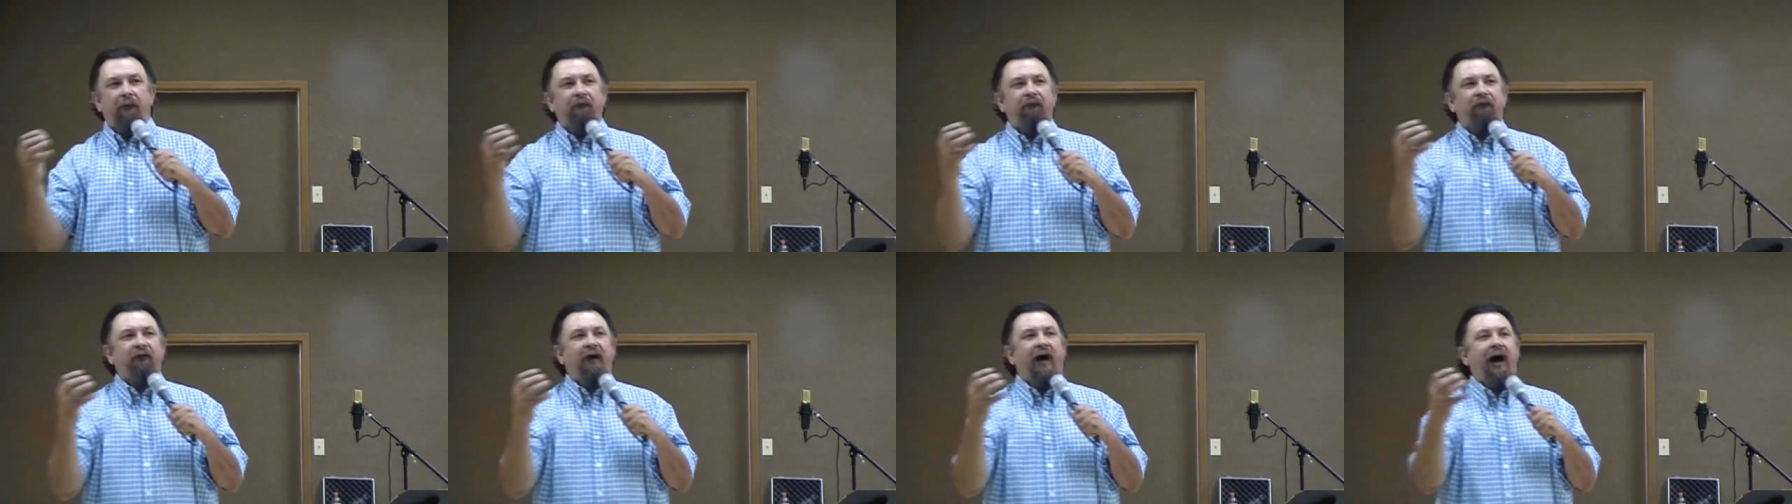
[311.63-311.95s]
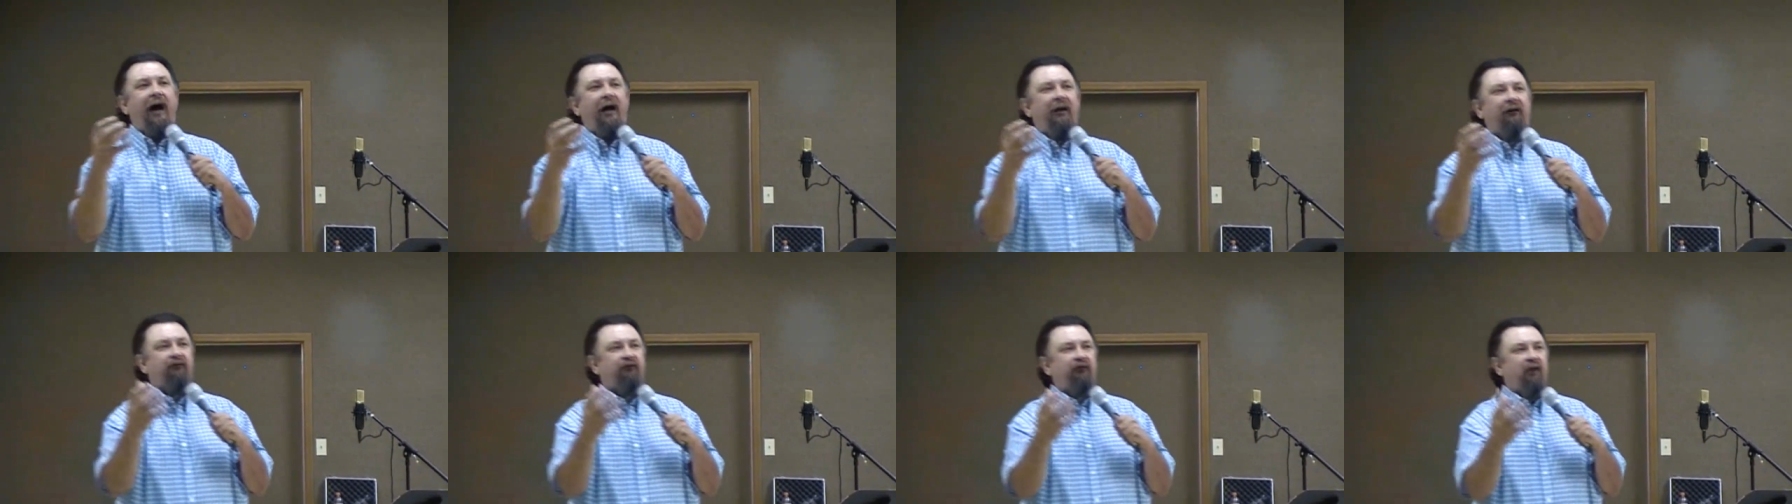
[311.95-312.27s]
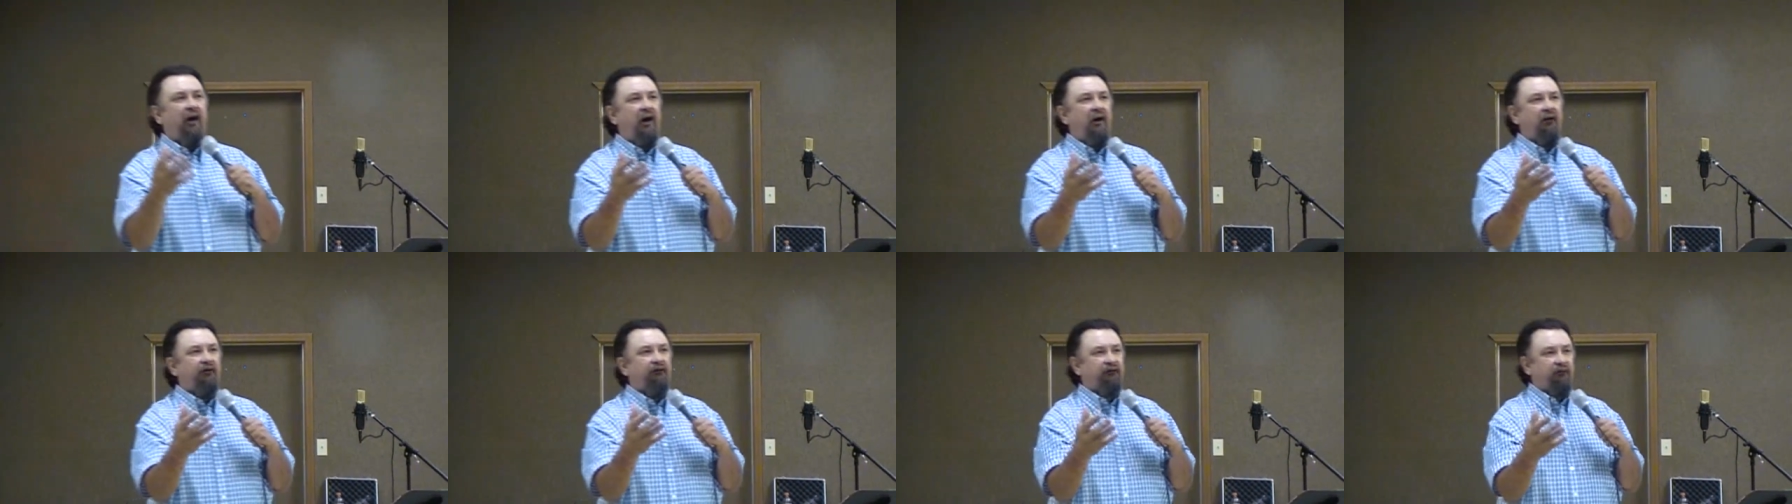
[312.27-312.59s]
invites
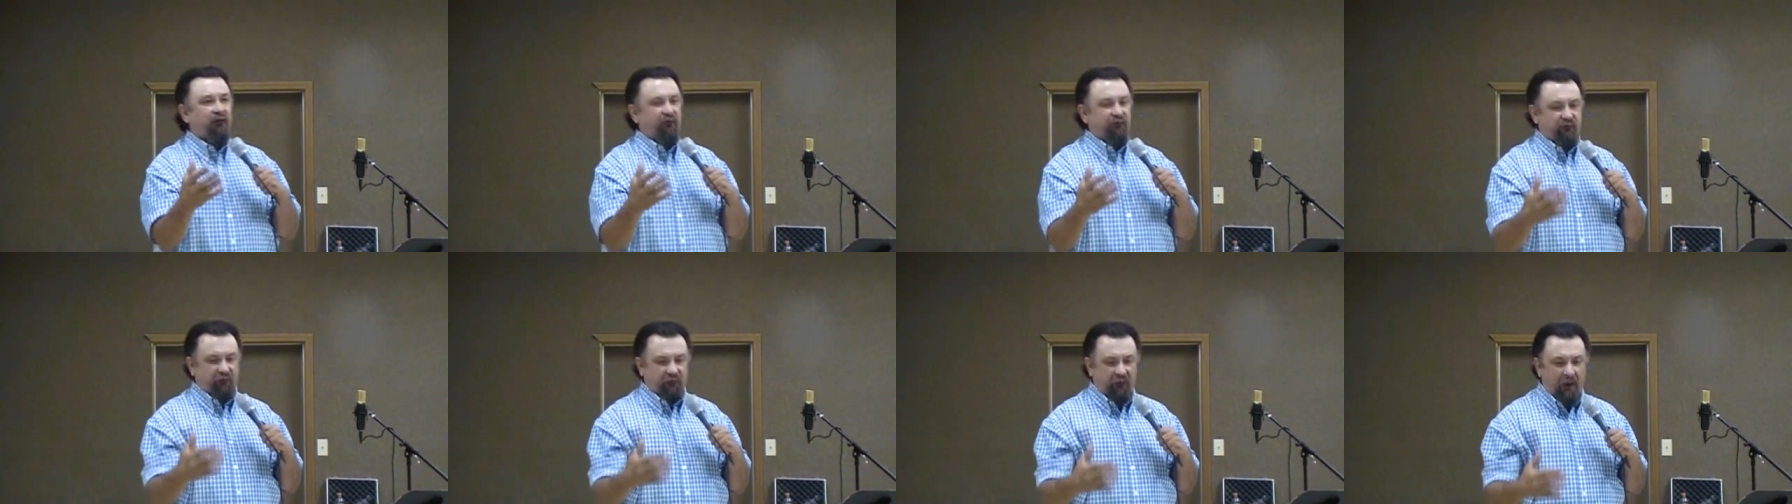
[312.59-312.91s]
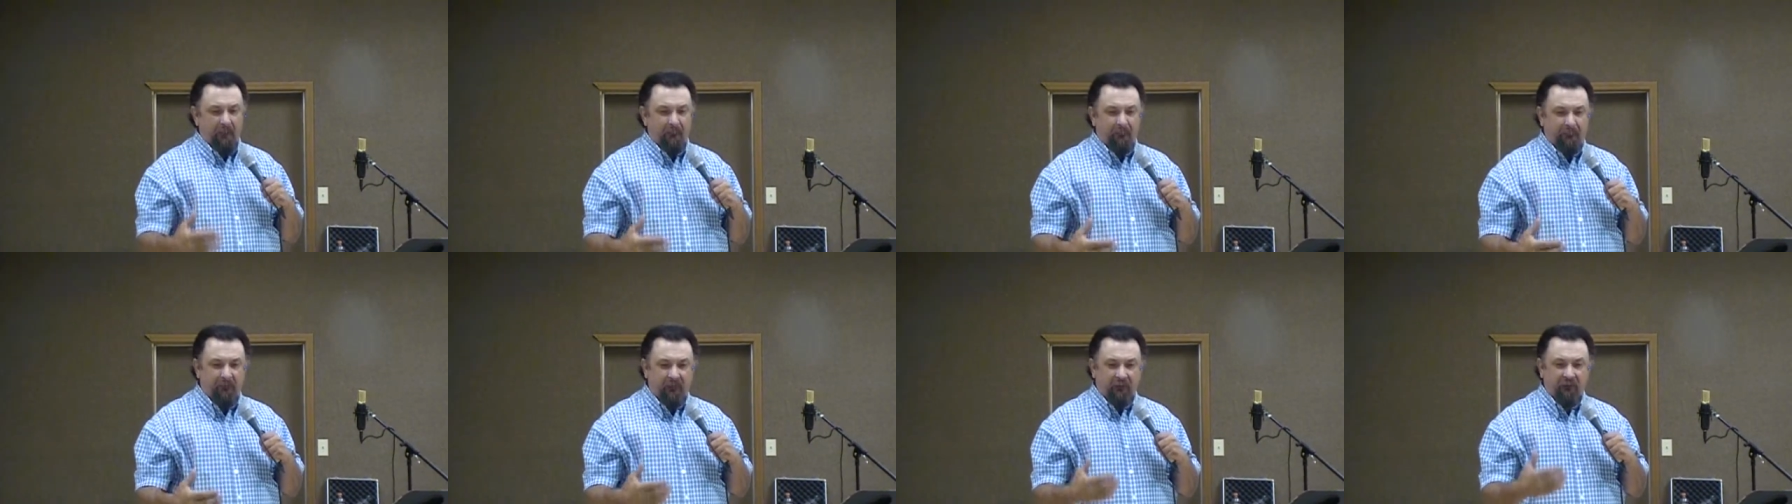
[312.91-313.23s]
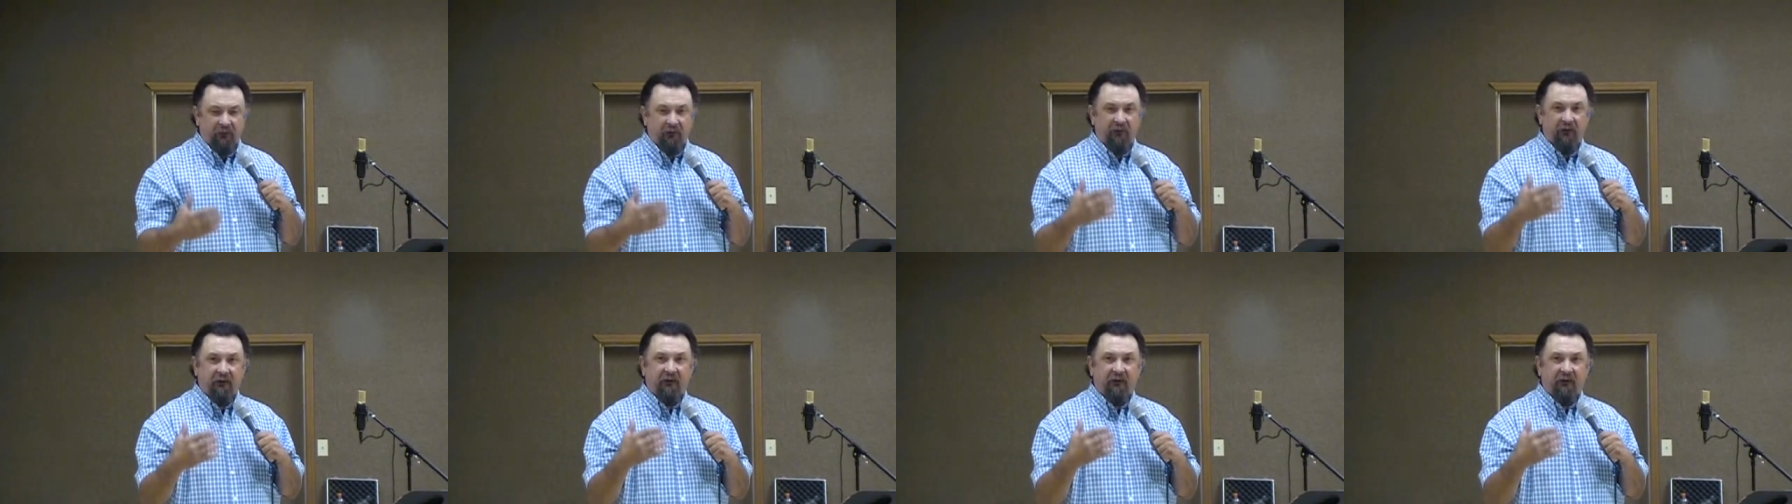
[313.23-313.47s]
us to step into